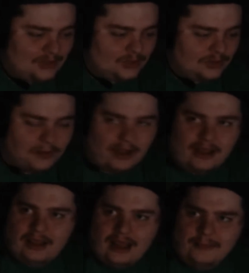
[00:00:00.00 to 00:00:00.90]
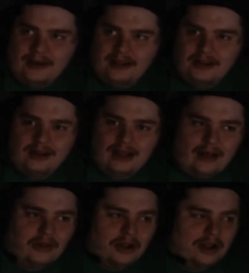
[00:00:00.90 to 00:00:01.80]
This was my,
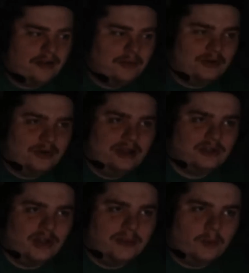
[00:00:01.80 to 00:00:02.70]
how long have I been doing it? It's